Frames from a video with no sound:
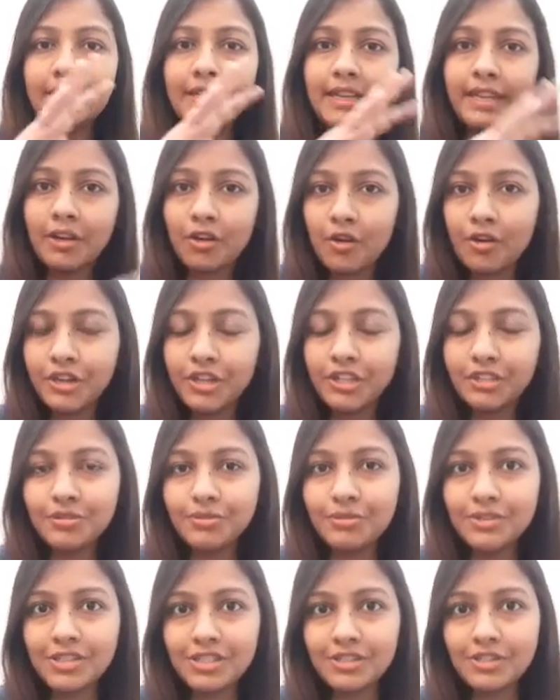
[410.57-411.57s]
according to
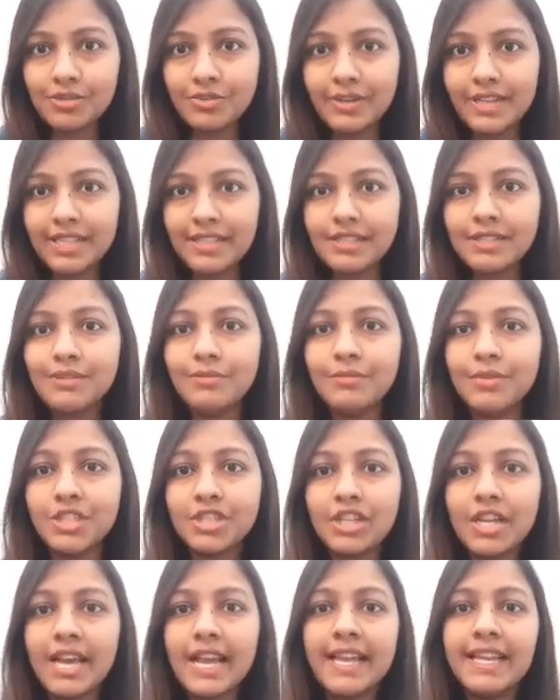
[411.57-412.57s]
the strengths
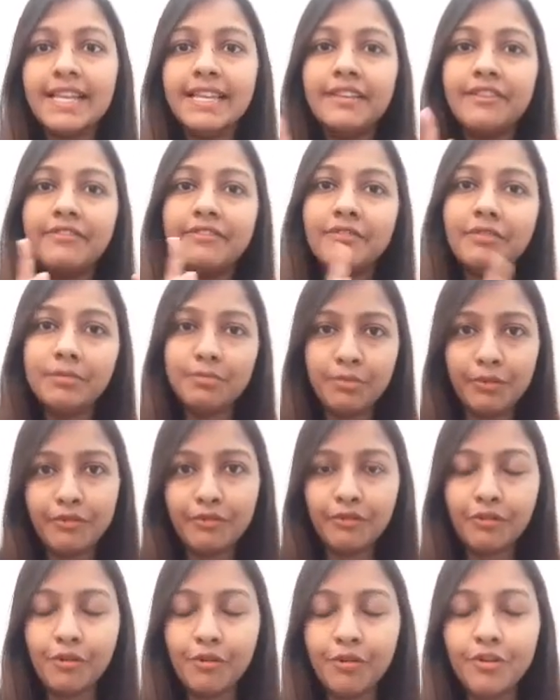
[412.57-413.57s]
which I gave you
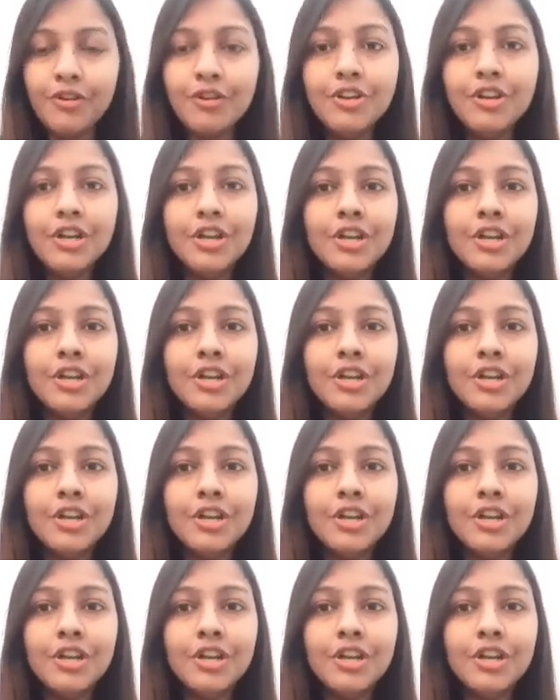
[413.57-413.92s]
before.